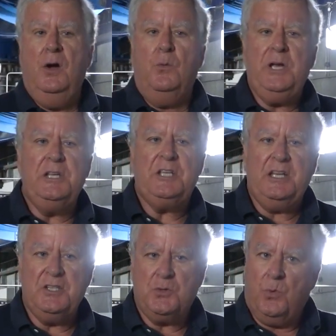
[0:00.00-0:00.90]
we can
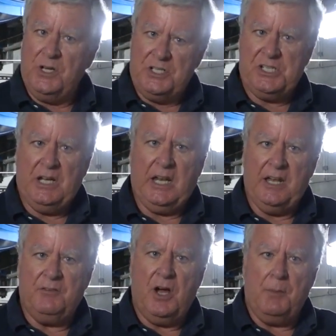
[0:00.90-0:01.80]
take this one cell
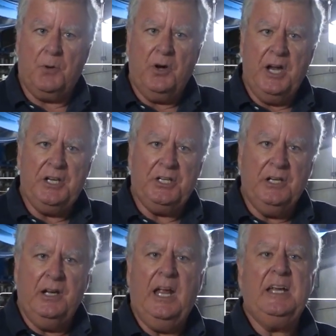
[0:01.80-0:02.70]
out of
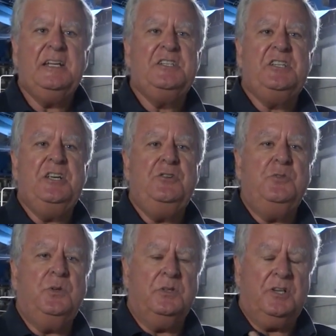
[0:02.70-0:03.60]
operation and
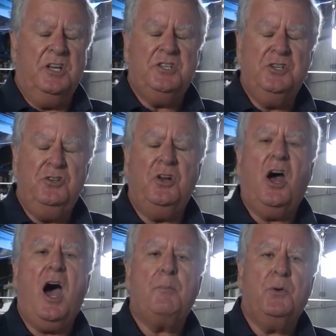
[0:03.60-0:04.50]
continue to
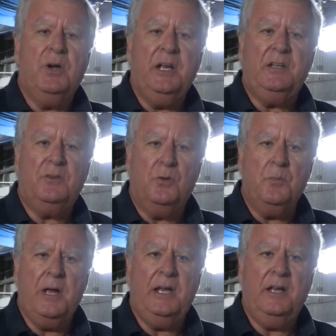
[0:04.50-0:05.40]
operate the
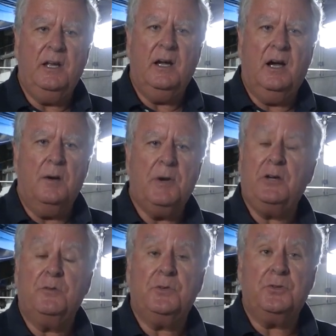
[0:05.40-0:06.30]
remaining
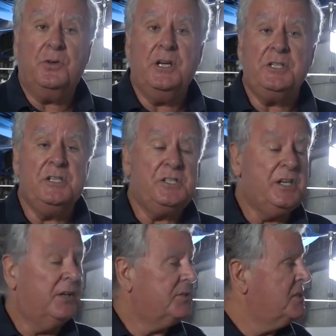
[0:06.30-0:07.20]
microfiltration
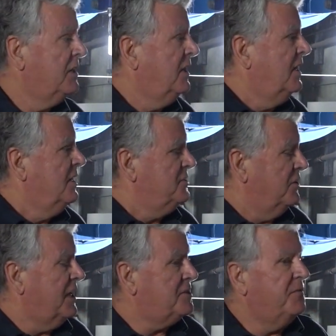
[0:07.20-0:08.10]
cells. So
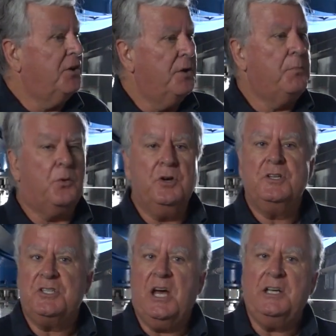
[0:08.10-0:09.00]
that's a very important
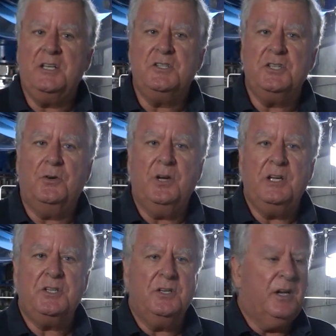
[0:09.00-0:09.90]
design
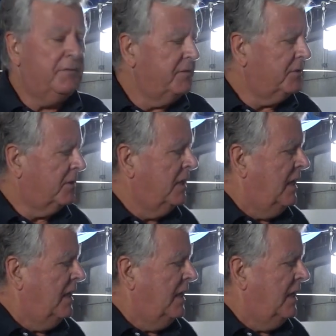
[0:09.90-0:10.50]
consideration, I feel.